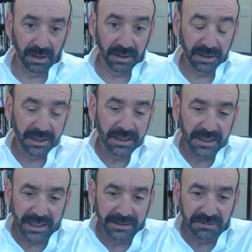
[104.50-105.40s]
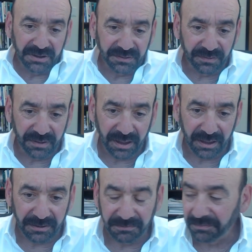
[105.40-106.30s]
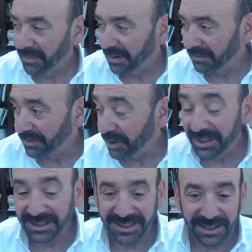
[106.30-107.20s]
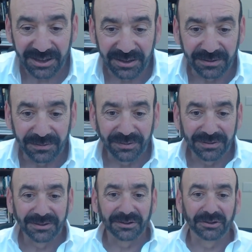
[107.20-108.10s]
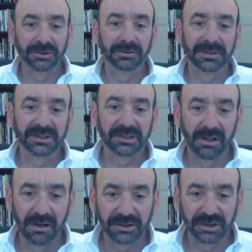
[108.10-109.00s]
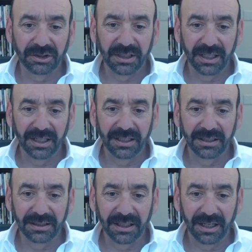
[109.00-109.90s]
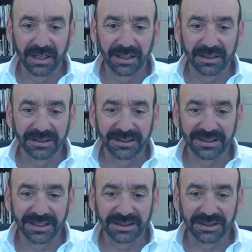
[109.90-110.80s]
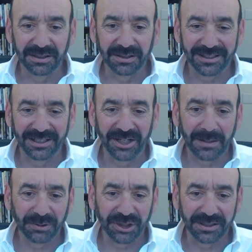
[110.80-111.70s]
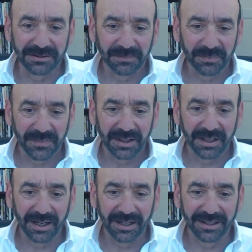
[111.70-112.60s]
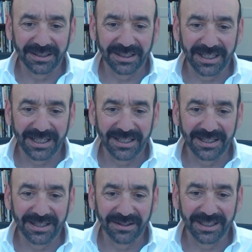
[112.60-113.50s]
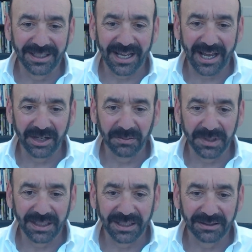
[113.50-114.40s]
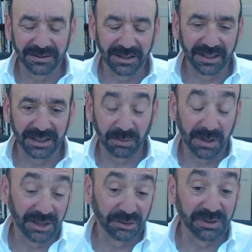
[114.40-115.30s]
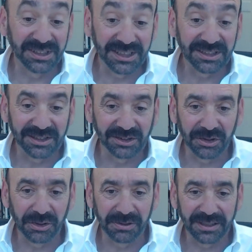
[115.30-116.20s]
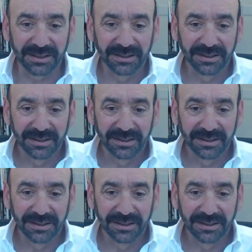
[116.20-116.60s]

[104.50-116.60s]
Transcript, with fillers: Yeah, I was um, very attentive to its launch and uh, its uh, adoption uh, in the academy, and as well as resistance to it.